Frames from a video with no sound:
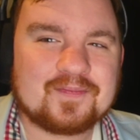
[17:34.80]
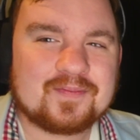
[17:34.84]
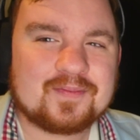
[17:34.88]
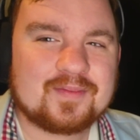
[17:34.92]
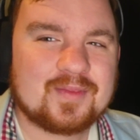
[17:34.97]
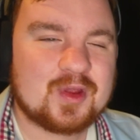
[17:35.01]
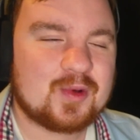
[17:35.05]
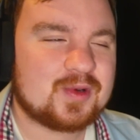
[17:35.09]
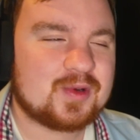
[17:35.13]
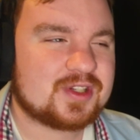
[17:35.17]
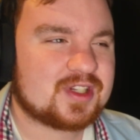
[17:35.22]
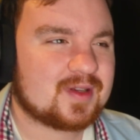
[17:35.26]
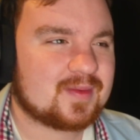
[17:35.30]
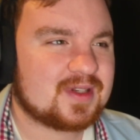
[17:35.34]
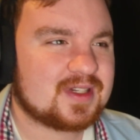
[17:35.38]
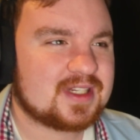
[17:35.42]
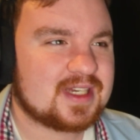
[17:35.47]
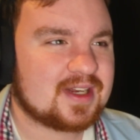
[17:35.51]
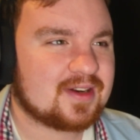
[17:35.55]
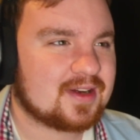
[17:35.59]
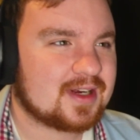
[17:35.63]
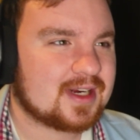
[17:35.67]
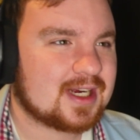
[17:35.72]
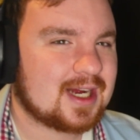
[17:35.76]
when someone's
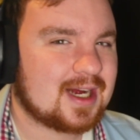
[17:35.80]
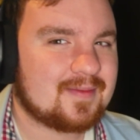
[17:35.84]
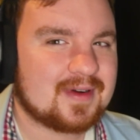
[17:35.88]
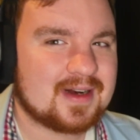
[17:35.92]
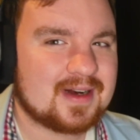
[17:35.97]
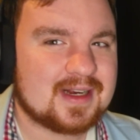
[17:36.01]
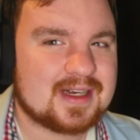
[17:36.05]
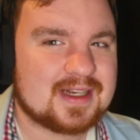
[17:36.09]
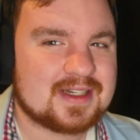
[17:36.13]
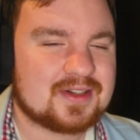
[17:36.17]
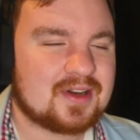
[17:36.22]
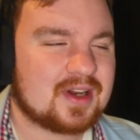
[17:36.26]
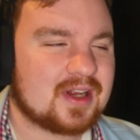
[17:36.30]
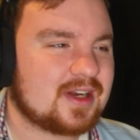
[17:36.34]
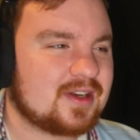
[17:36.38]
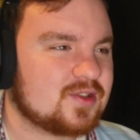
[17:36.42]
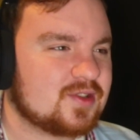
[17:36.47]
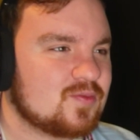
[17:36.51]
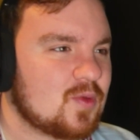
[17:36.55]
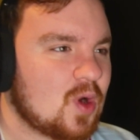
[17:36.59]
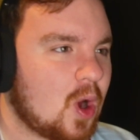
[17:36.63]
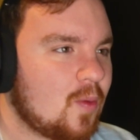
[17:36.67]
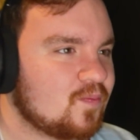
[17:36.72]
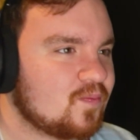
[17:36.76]
eating on camera, because I'm like, and
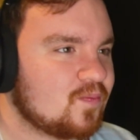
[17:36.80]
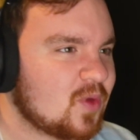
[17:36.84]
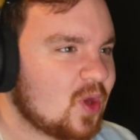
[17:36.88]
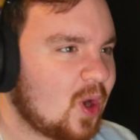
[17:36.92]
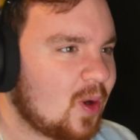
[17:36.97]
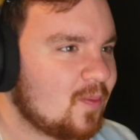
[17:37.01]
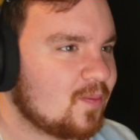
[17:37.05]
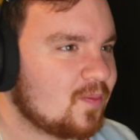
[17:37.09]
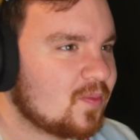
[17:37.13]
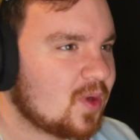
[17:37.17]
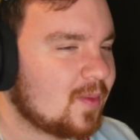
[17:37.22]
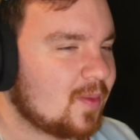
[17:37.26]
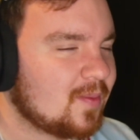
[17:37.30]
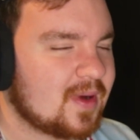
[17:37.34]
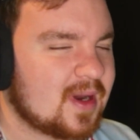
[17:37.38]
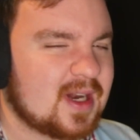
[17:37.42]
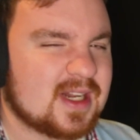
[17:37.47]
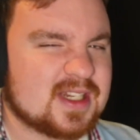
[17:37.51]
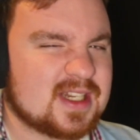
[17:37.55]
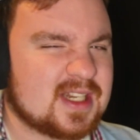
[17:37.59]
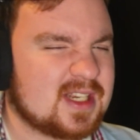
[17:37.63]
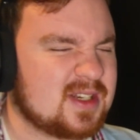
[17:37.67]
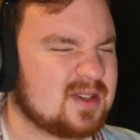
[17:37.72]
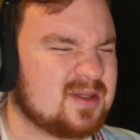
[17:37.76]

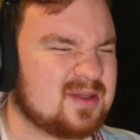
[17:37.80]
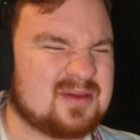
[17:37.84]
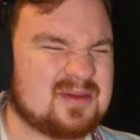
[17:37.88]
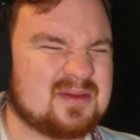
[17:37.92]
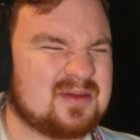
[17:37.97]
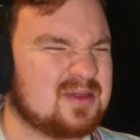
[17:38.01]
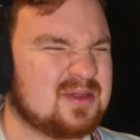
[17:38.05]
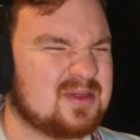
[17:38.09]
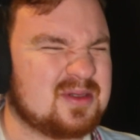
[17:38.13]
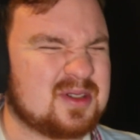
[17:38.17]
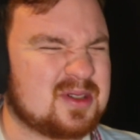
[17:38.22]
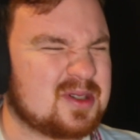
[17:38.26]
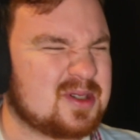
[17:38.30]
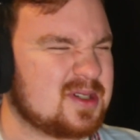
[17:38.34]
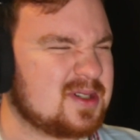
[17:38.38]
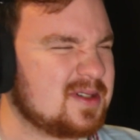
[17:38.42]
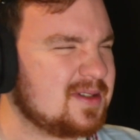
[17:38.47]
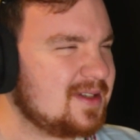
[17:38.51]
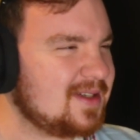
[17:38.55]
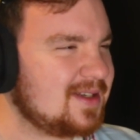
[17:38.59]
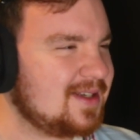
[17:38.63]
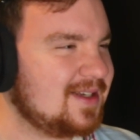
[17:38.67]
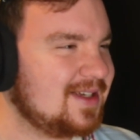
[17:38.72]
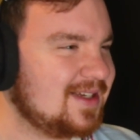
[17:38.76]
it's like, oh.
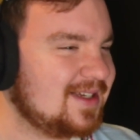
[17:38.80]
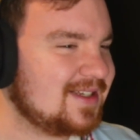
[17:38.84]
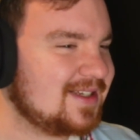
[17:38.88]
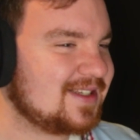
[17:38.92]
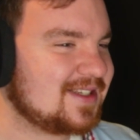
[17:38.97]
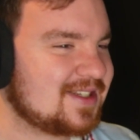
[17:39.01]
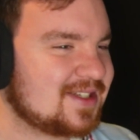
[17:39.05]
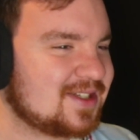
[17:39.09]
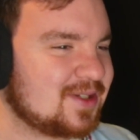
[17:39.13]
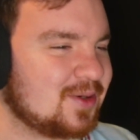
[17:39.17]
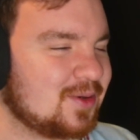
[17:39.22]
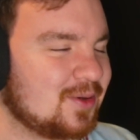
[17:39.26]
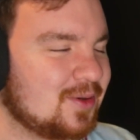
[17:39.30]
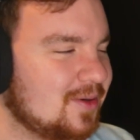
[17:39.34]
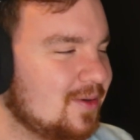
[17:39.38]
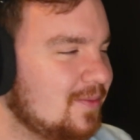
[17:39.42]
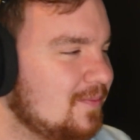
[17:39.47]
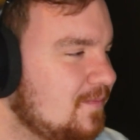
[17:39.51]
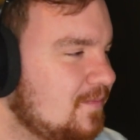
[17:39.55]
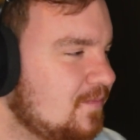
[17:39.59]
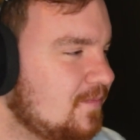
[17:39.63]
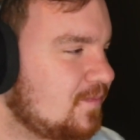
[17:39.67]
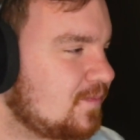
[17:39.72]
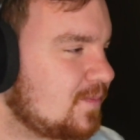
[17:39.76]
So,
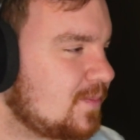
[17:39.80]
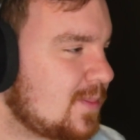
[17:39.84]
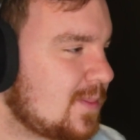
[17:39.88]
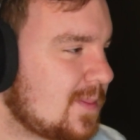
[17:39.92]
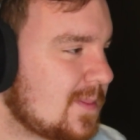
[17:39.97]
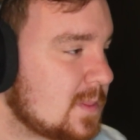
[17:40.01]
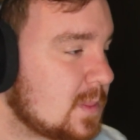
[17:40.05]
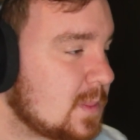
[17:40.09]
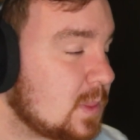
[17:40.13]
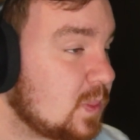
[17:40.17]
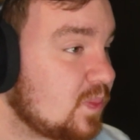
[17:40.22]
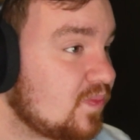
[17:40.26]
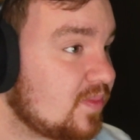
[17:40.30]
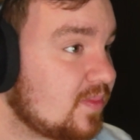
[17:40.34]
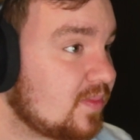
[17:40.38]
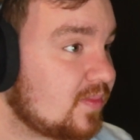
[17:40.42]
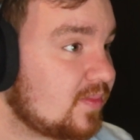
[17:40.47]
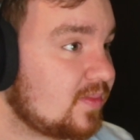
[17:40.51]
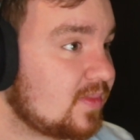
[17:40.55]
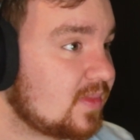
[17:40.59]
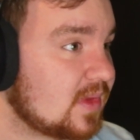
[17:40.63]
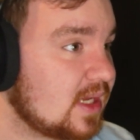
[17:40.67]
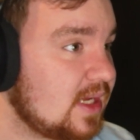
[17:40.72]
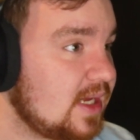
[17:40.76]

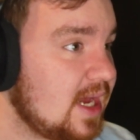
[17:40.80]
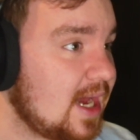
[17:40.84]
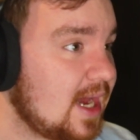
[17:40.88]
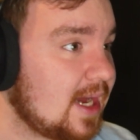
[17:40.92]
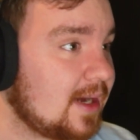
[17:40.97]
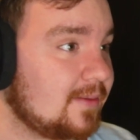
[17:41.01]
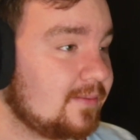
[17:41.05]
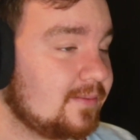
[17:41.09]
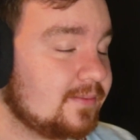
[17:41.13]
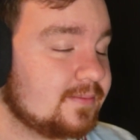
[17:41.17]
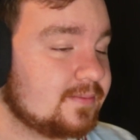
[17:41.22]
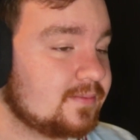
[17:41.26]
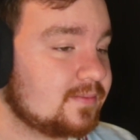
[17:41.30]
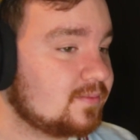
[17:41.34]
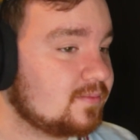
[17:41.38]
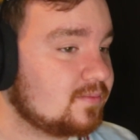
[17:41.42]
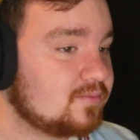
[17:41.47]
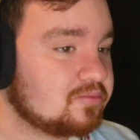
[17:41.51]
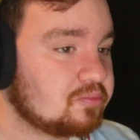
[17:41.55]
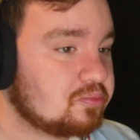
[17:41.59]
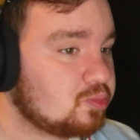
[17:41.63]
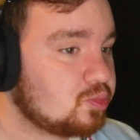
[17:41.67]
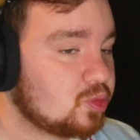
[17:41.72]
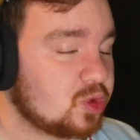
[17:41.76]
yeah.
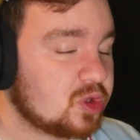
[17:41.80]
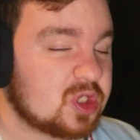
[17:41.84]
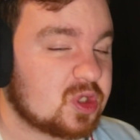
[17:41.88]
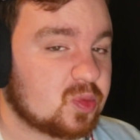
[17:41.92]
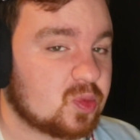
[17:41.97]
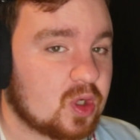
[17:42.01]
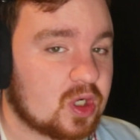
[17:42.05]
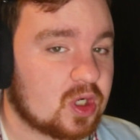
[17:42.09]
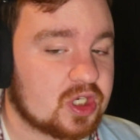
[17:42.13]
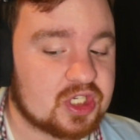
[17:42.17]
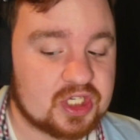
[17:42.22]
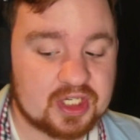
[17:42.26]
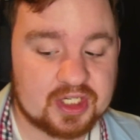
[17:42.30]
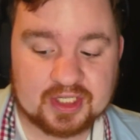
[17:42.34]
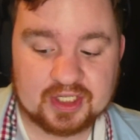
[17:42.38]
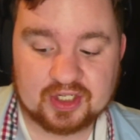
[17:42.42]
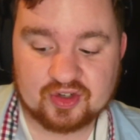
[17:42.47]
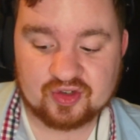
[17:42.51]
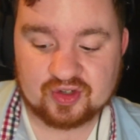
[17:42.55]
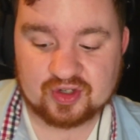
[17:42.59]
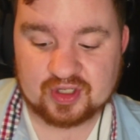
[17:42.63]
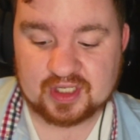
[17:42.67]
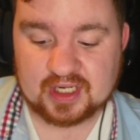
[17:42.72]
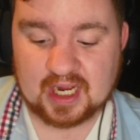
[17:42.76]
We're just watching
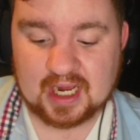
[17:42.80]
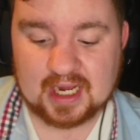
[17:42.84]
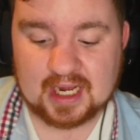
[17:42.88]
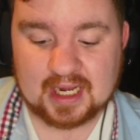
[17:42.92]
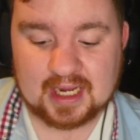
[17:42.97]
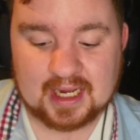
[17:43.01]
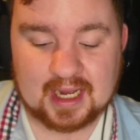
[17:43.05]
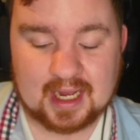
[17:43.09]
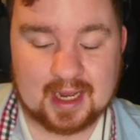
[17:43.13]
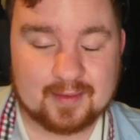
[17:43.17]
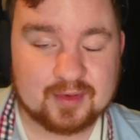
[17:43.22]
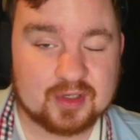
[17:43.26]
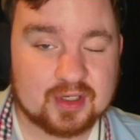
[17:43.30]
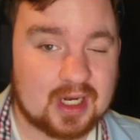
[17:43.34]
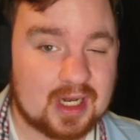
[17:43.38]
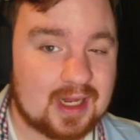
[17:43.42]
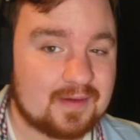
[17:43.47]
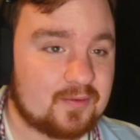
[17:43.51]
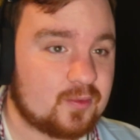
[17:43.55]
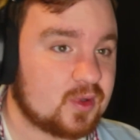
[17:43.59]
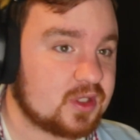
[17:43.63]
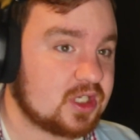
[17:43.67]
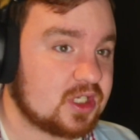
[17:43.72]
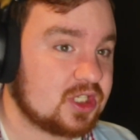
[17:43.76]
episode
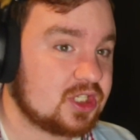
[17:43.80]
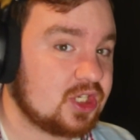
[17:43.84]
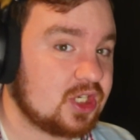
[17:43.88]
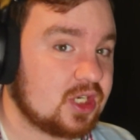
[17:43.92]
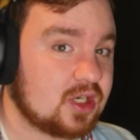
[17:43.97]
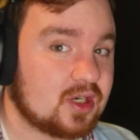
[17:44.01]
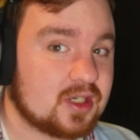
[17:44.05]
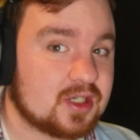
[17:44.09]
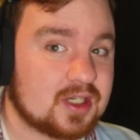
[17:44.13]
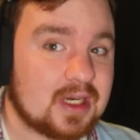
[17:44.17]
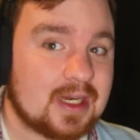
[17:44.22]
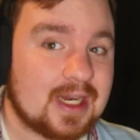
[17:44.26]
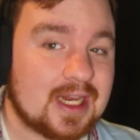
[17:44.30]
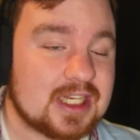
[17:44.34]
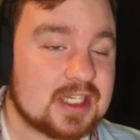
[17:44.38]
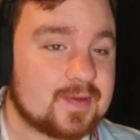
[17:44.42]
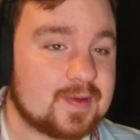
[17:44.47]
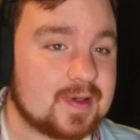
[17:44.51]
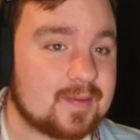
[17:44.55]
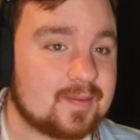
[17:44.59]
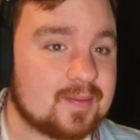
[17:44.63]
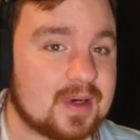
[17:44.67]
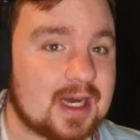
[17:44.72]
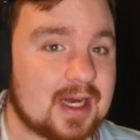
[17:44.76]
11, which I should have got done last
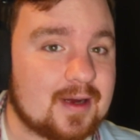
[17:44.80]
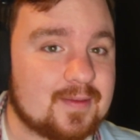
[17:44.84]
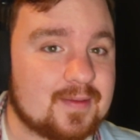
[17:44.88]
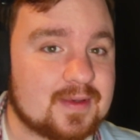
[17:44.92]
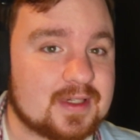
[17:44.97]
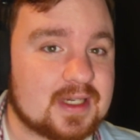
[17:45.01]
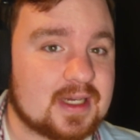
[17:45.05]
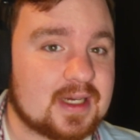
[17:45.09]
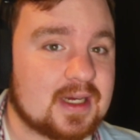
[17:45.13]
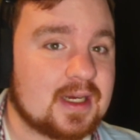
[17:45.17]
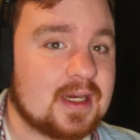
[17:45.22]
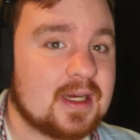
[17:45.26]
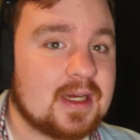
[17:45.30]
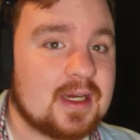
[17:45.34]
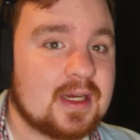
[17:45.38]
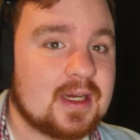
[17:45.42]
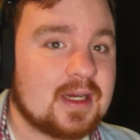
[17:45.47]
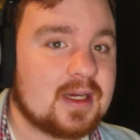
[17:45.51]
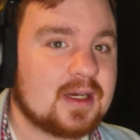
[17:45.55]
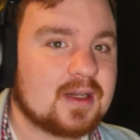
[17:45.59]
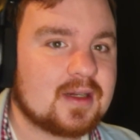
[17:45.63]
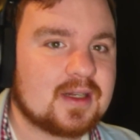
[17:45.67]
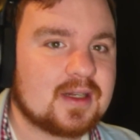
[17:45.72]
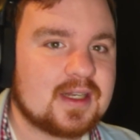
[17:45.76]
week, but I was a
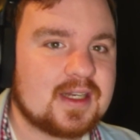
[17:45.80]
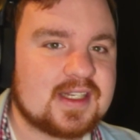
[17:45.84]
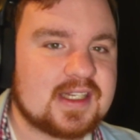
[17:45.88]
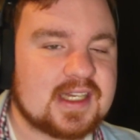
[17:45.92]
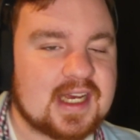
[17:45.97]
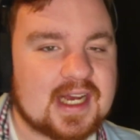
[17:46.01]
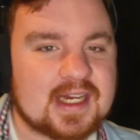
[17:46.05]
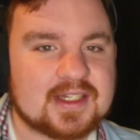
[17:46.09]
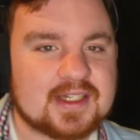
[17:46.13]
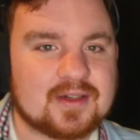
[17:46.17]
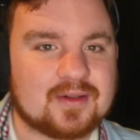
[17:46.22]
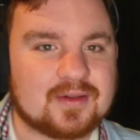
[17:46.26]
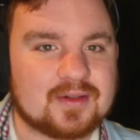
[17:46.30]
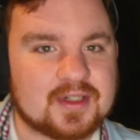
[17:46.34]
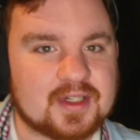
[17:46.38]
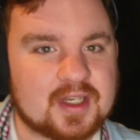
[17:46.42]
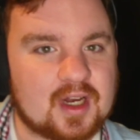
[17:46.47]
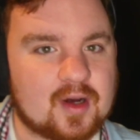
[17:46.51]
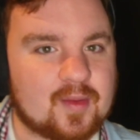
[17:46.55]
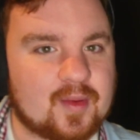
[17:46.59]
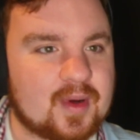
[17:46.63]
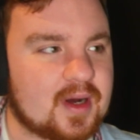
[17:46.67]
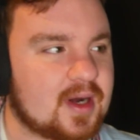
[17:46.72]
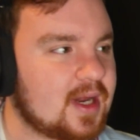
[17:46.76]
lazy asshole, so here
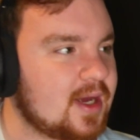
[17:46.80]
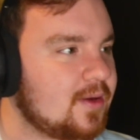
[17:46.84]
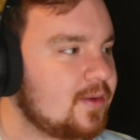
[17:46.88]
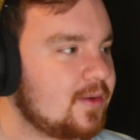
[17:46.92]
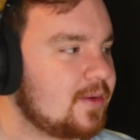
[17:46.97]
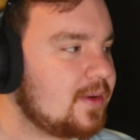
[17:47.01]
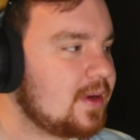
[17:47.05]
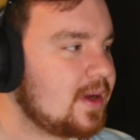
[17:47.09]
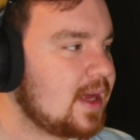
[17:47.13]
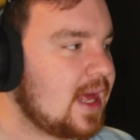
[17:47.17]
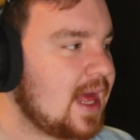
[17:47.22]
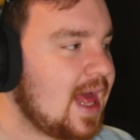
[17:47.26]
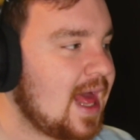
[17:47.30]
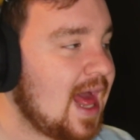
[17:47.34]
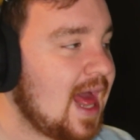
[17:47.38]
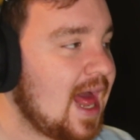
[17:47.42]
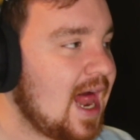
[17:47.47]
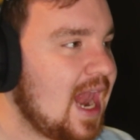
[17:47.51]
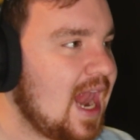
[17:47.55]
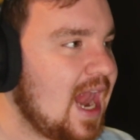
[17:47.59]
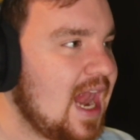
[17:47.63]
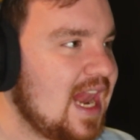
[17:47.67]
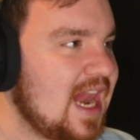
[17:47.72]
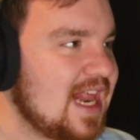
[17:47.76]
we are now.
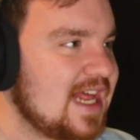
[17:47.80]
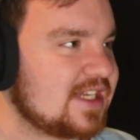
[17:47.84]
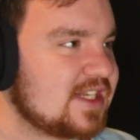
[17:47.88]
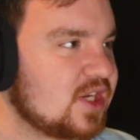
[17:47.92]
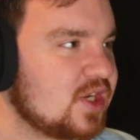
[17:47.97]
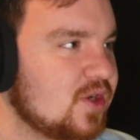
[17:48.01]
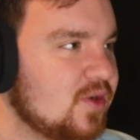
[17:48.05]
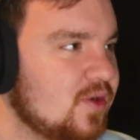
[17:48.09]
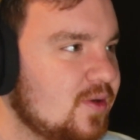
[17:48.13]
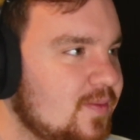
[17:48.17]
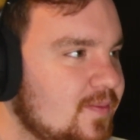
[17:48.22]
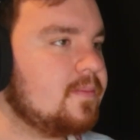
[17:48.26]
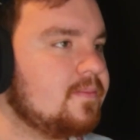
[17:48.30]
Let's go.